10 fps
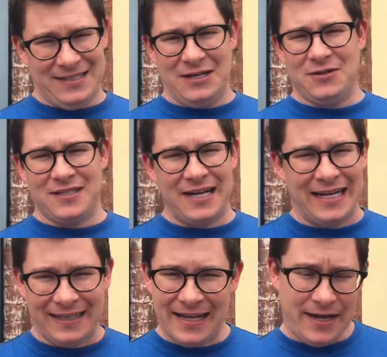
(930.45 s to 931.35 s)
You know, it's
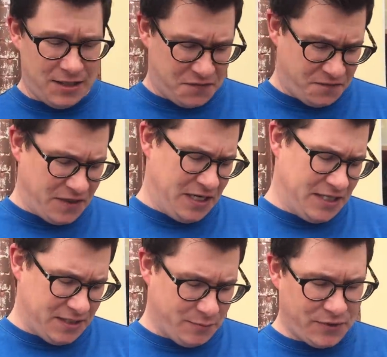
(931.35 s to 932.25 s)
got layers,
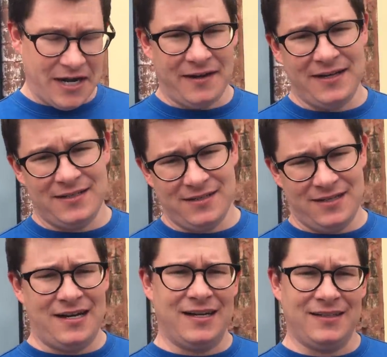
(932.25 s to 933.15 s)
fudge and brownies and
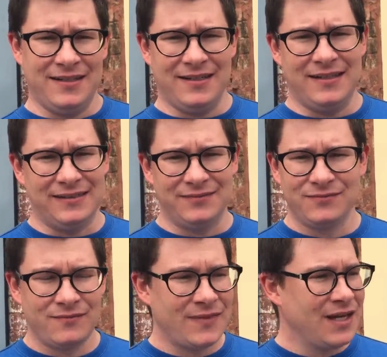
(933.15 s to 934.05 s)
chocolate and
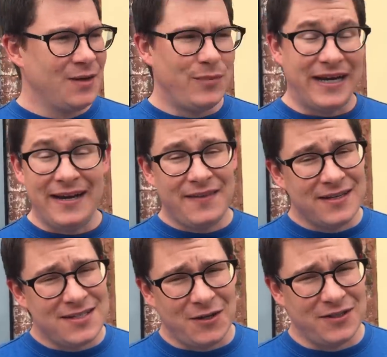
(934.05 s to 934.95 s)
but anything
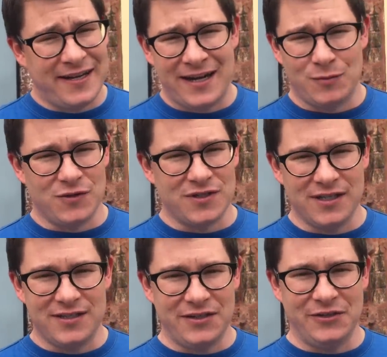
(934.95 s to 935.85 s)
salted caramel is
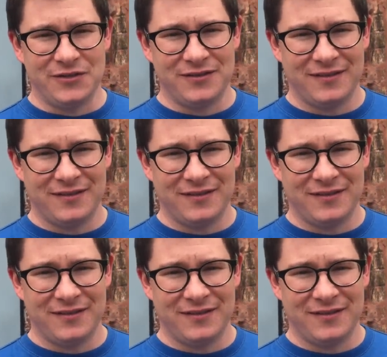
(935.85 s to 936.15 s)
good too.